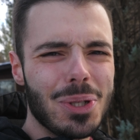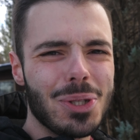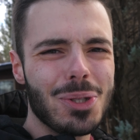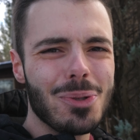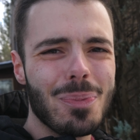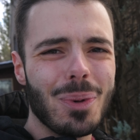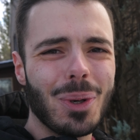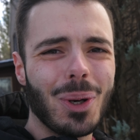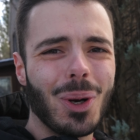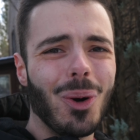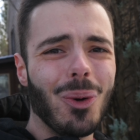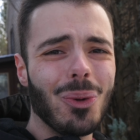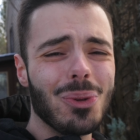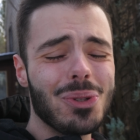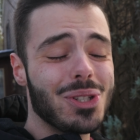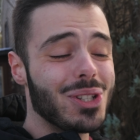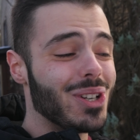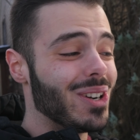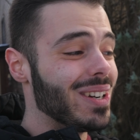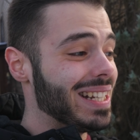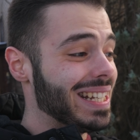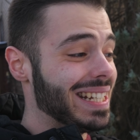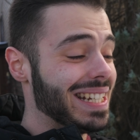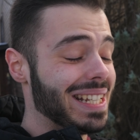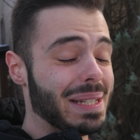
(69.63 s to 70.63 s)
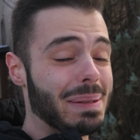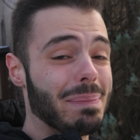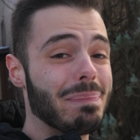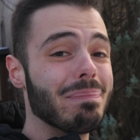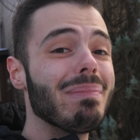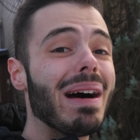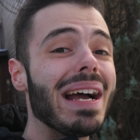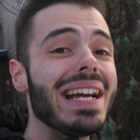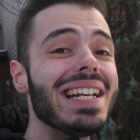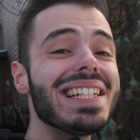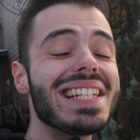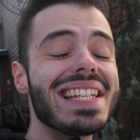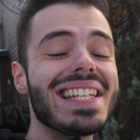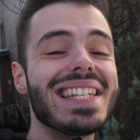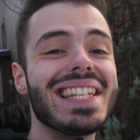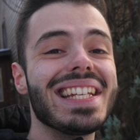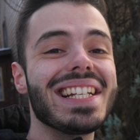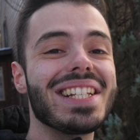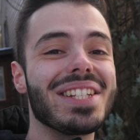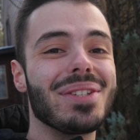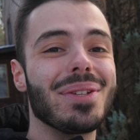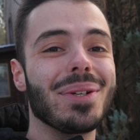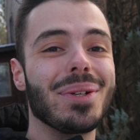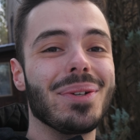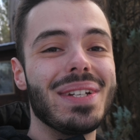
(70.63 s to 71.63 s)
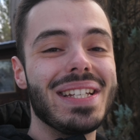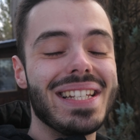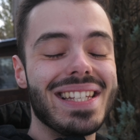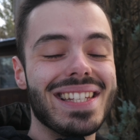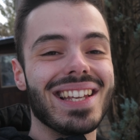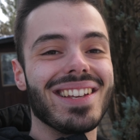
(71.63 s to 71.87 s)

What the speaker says: Super cold start. It is a -6 degrees